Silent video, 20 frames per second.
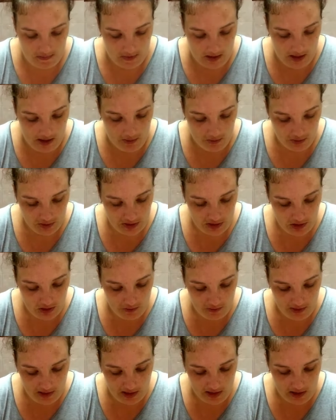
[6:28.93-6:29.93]
I also
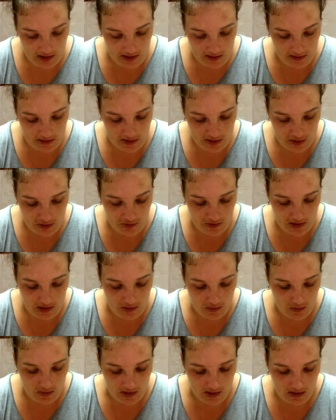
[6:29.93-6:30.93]
really like this
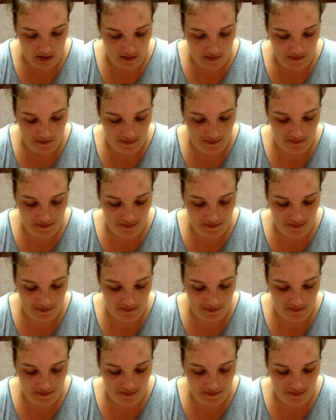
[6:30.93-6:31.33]
green one,